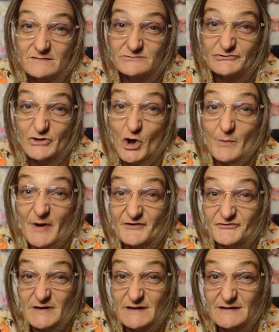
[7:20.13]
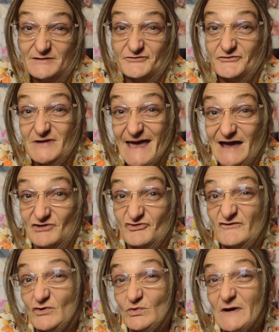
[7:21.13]
to go busking as an
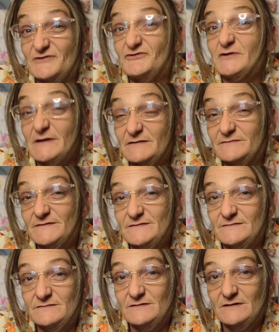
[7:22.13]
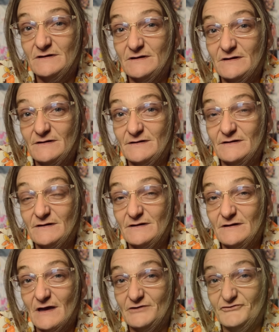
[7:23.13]
Asheville resident,
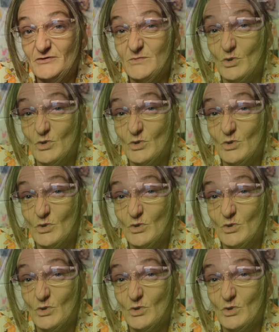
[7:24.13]
as I'm